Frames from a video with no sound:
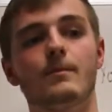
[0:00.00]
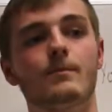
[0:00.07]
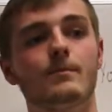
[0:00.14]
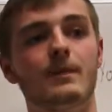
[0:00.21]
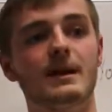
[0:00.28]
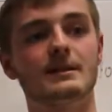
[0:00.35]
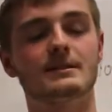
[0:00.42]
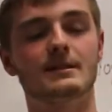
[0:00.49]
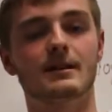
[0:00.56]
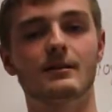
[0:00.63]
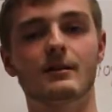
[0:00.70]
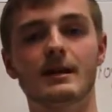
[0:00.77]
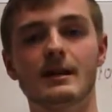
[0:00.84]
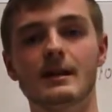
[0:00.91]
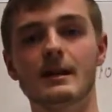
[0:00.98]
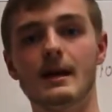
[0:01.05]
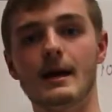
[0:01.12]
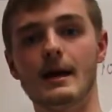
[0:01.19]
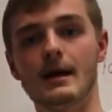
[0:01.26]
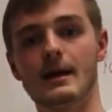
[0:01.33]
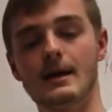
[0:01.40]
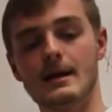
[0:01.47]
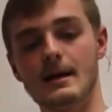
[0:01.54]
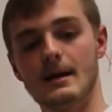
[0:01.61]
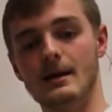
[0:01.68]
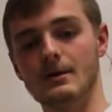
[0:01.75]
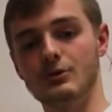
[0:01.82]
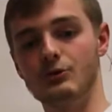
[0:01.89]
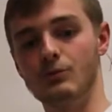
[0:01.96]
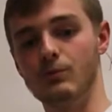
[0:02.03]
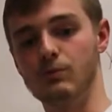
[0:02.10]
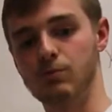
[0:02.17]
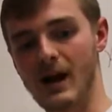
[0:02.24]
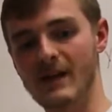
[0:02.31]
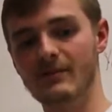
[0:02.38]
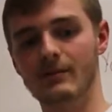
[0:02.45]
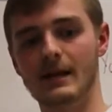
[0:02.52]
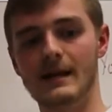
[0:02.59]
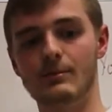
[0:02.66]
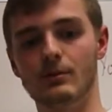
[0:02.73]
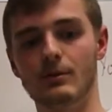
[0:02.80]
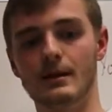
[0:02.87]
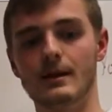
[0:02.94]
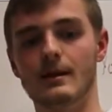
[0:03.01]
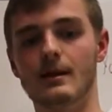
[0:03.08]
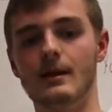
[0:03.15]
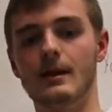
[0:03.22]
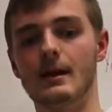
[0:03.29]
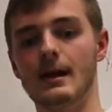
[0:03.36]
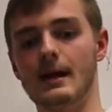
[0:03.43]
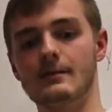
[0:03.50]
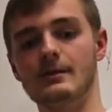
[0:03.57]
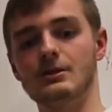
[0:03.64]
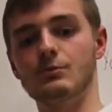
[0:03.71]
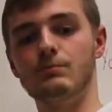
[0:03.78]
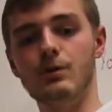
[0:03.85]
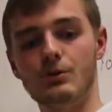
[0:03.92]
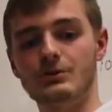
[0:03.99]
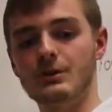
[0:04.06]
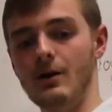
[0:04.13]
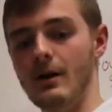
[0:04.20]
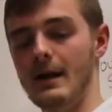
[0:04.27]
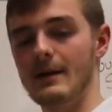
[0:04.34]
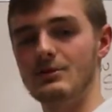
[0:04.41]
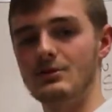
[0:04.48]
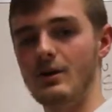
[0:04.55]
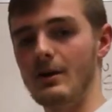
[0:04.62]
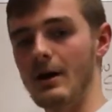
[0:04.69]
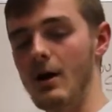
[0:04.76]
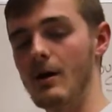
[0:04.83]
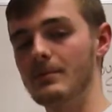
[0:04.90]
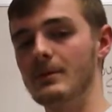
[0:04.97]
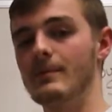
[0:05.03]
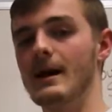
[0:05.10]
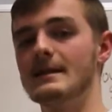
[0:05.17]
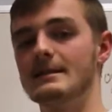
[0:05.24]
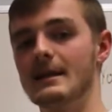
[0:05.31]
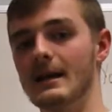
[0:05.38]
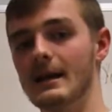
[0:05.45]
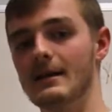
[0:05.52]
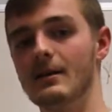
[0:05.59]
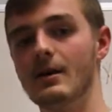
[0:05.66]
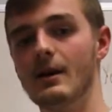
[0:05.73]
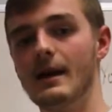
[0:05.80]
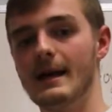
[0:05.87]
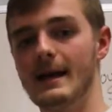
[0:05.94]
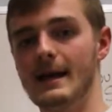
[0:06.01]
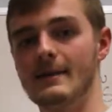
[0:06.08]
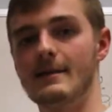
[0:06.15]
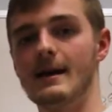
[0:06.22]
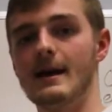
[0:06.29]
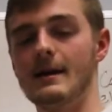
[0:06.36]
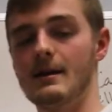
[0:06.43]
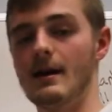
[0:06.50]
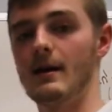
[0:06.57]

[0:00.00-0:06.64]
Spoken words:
basically you private label it, and then you post it on Amazon, optimizing it, and then